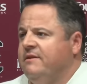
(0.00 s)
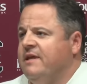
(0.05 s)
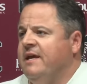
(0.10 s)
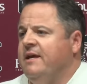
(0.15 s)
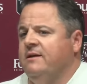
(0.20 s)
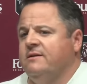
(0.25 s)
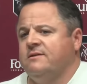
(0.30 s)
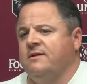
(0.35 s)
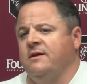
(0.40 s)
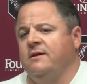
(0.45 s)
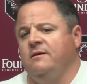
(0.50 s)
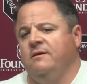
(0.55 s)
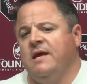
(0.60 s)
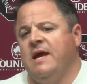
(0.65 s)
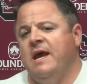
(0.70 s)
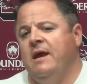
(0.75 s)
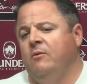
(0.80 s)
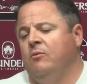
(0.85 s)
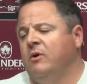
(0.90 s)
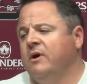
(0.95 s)
things that,
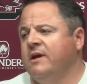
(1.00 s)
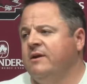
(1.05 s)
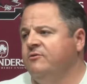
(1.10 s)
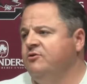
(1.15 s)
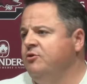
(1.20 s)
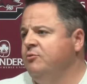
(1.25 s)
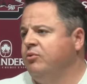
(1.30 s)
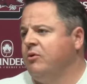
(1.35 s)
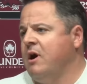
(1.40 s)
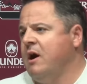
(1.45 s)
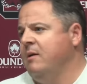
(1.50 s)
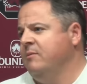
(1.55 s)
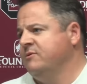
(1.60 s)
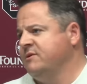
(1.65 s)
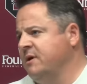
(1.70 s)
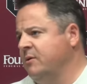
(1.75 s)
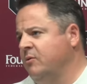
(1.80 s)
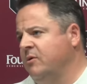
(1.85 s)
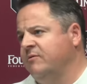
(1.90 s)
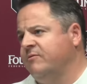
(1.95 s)
hey, what gives you
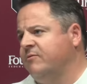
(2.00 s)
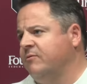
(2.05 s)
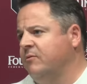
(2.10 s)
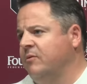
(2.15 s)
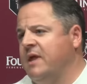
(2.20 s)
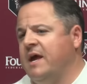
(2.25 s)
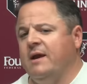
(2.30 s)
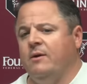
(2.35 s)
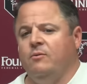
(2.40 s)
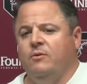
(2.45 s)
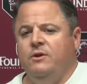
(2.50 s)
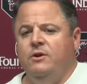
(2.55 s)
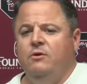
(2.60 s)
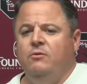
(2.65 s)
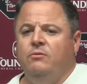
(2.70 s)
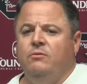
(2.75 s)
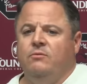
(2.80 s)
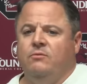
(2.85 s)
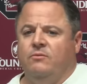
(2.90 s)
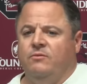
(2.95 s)
problems? Like, what, like when
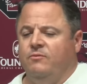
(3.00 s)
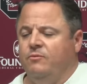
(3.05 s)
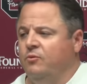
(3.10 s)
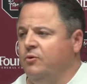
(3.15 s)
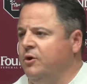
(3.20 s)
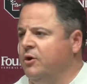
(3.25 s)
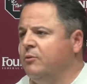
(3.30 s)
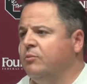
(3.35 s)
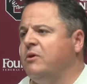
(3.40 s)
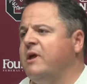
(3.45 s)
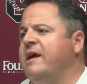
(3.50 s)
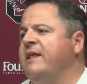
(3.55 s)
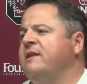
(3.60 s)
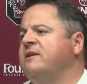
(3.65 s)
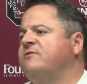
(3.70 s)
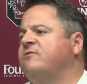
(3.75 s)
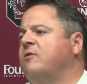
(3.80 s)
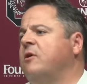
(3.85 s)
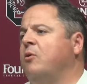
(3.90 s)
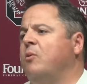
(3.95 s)
you're playing
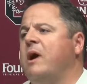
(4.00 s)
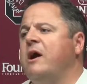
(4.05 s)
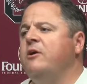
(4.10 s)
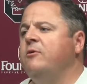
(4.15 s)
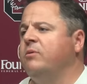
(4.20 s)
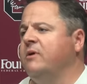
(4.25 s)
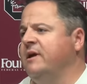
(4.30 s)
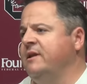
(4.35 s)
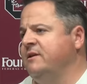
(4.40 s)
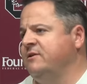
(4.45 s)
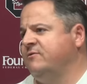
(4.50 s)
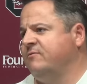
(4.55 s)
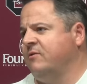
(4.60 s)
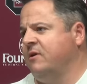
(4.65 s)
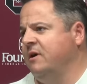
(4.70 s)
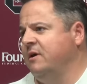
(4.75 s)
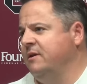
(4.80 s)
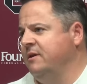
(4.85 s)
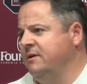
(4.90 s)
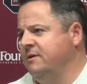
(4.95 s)
this front, why are you playing this
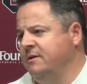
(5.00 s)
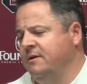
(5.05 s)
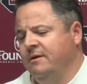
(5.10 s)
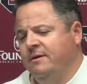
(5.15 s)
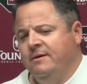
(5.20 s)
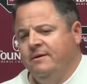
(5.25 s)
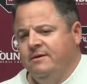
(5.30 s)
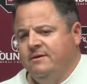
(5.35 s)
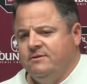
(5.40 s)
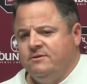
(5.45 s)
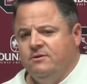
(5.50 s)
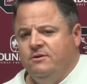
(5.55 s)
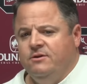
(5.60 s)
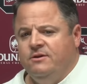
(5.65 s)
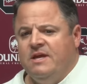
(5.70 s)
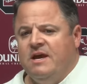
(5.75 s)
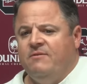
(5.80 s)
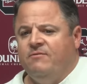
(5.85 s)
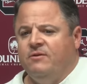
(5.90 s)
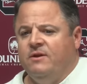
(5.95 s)
front? And then, so you
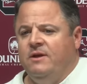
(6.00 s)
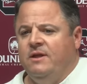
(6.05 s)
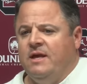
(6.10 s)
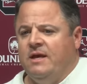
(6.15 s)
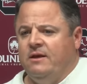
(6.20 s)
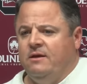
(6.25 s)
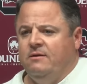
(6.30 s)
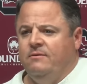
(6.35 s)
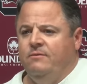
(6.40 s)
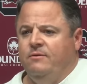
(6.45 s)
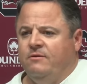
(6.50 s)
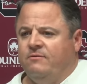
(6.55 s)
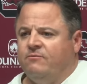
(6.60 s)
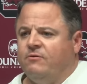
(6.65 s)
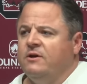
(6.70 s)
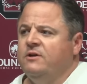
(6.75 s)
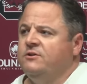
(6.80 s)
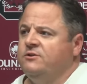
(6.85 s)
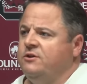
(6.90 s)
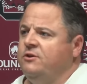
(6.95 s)
definitely, like, the
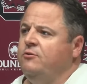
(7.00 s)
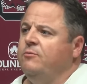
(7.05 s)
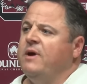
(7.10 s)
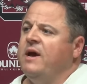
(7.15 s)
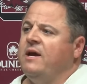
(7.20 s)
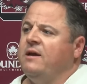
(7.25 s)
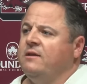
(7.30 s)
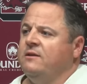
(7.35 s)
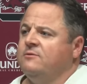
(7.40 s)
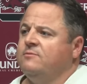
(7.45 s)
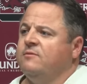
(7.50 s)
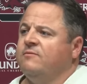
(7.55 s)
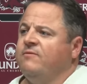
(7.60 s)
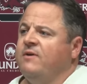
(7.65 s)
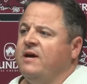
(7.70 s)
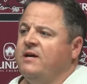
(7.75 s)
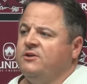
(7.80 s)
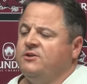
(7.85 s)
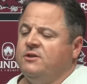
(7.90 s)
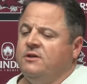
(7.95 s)
friends you make in this
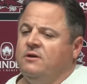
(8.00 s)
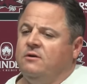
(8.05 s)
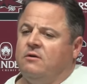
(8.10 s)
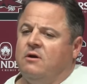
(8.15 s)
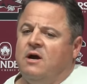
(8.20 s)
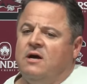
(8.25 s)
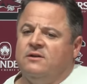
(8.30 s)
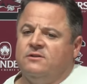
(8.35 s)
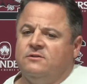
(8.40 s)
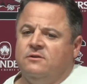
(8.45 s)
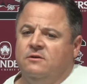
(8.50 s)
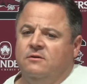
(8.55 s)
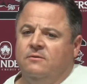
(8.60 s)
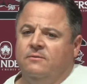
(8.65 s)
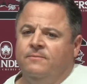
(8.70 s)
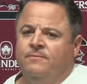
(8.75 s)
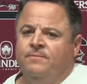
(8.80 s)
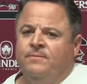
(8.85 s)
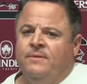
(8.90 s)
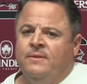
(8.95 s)
profession are
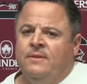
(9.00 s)
also